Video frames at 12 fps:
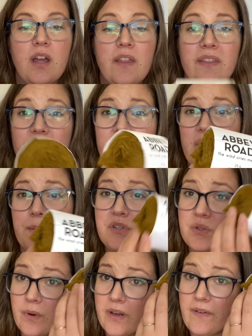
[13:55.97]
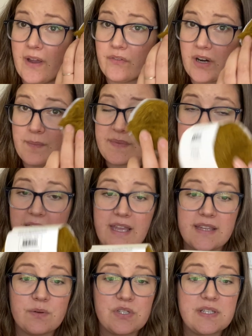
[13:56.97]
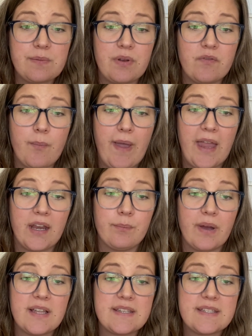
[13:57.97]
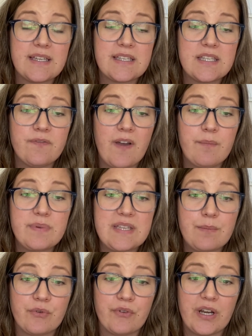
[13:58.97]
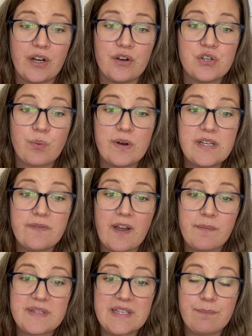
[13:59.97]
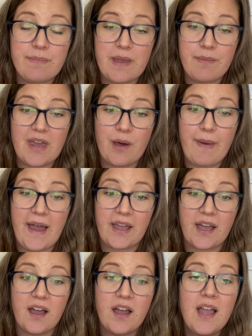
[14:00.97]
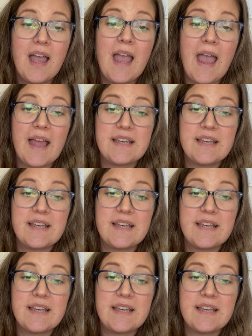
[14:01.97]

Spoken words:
They only come in 25 gram skeins, which is a bit of a pain, but it's 65% merino, 25% baby alpaca, and